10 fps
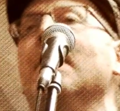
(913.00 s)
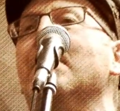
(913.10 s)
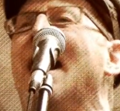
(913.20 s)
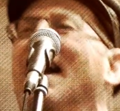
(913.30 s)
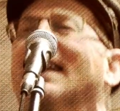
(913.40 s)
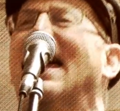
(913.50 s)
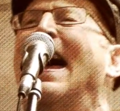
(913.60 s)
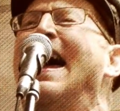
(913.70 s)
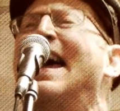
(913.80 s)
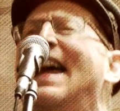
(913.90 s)
in my
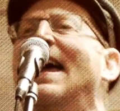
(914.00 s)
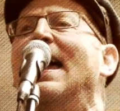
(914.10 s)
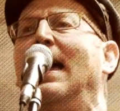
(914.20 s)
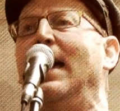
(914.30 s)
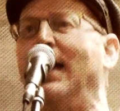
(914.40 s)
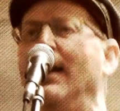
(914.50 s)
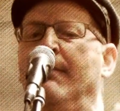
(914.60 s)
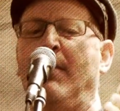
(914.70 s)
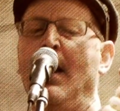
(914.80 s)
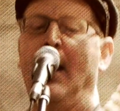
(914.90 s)

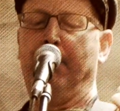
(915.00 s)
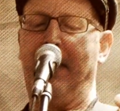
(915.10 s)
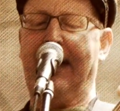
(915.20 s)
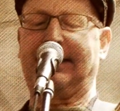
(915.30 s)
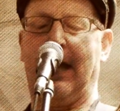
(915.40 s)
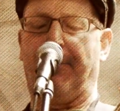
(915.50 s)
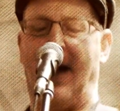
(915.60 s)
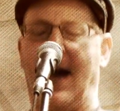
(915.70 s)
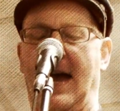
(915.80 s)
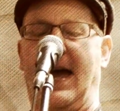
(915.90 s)
name. Messed up
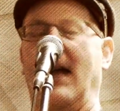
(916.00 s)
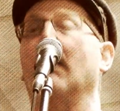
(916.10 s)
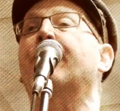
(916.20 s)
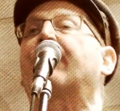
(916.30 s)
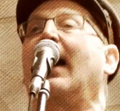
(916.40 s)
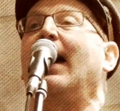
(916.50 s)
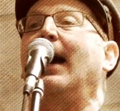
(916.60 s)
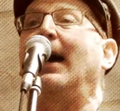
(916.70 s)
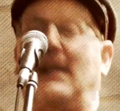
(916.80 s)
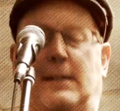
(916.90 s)
our health
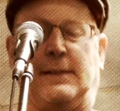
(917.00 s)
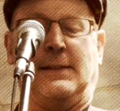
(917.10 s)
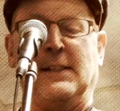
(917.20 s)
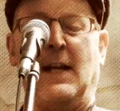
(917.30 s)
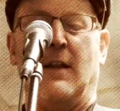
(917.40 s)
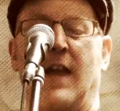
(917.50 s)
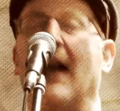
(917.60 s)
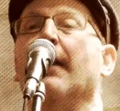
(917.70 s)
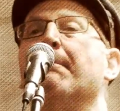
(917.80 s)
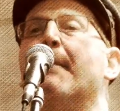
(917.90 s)
care.
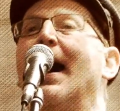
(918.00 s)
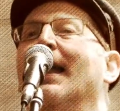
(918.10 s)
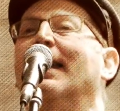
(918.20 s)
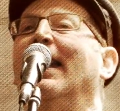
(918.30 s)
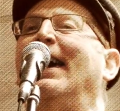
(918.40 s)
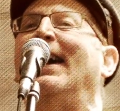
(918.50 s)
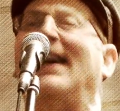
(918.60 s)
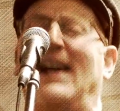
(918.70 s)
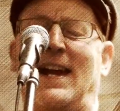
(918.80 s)
Not in my name